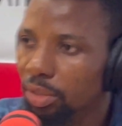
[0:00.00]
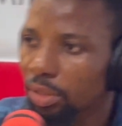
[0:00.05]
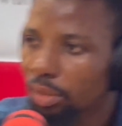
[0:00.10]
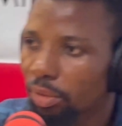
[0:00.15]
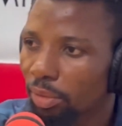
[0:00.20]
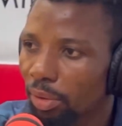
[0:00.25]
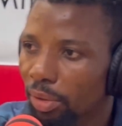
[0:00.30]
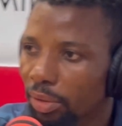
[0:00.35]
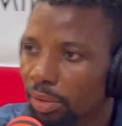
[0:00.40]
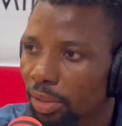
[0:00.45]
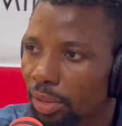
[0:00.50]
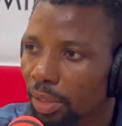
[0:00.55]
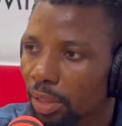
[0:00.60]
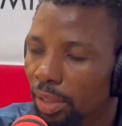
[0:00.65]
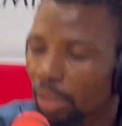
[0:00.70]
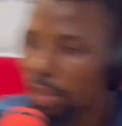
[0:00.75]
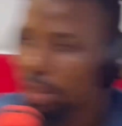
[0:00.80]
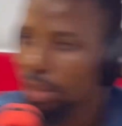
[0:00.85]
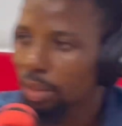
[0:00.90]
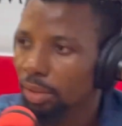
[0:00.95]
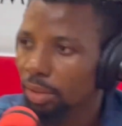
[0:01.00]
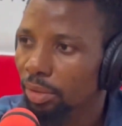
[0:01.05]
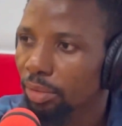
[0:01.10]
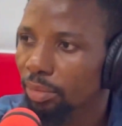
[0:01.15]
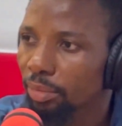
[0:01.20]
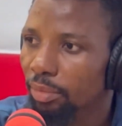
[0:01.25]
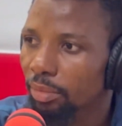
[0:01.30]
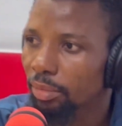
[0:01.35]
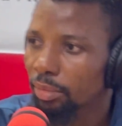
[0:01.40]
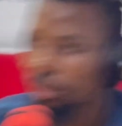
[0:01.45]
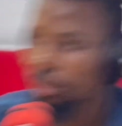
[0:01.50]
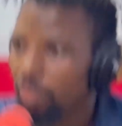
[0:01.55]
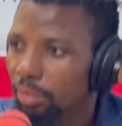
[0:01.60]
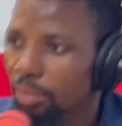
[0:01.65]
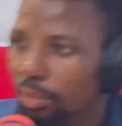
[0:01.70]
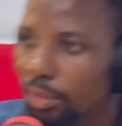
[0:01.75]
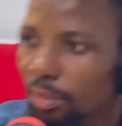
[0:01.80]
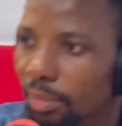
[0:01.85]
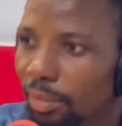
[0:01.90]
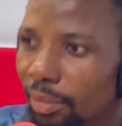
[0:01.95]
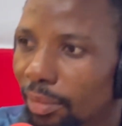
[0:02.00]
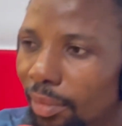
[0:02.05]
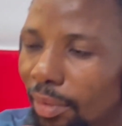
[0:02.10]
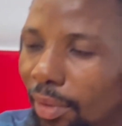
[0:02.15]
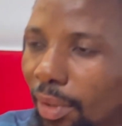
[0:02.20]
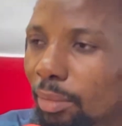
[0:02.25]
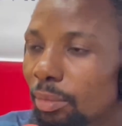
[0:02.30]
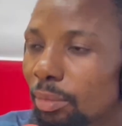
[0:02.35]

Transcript: If you check the currency, you say, go honest.